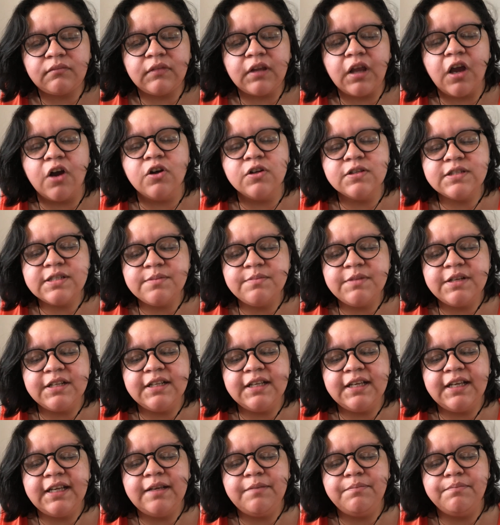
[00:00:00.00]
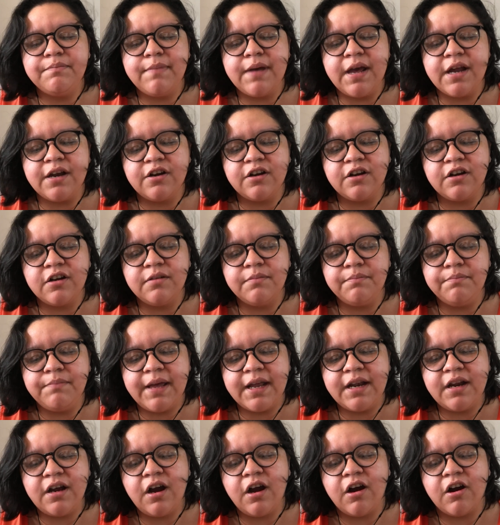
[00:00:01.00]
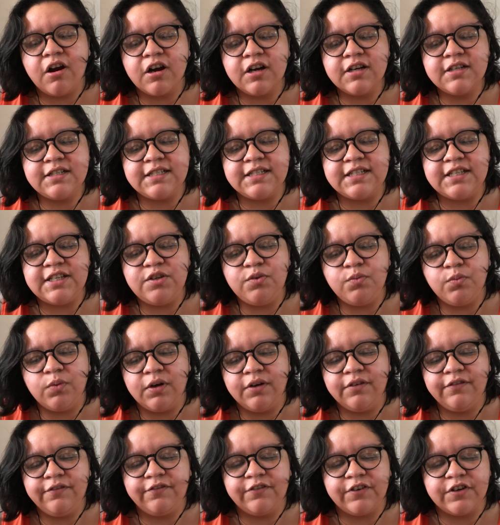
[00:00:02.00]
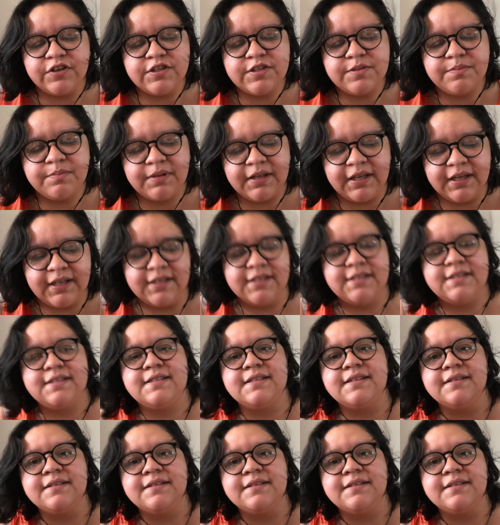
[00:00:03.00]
Ultimately, Mena RD won first place.